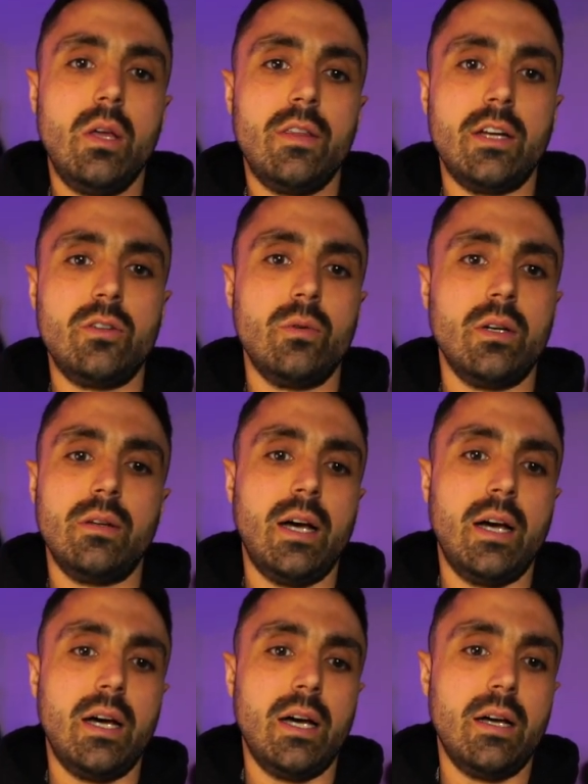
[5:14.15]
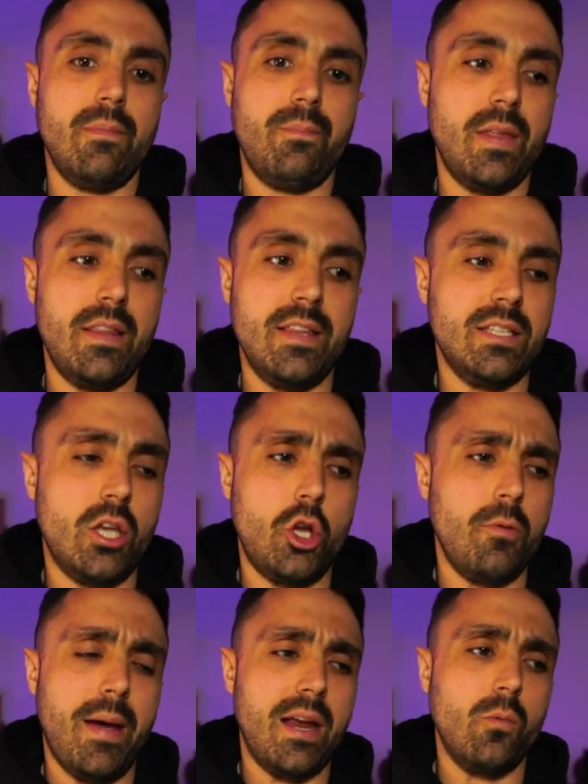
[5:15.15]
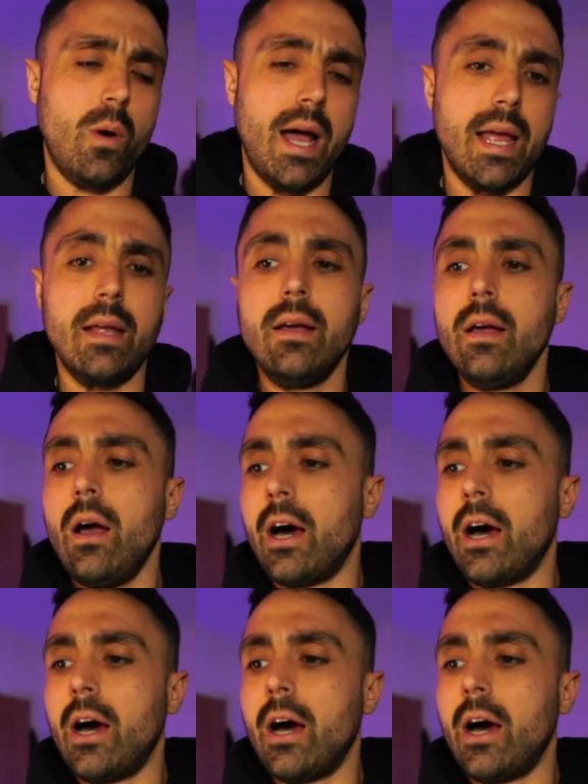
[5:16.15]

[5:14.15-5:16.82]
they do it uh, in this humane way.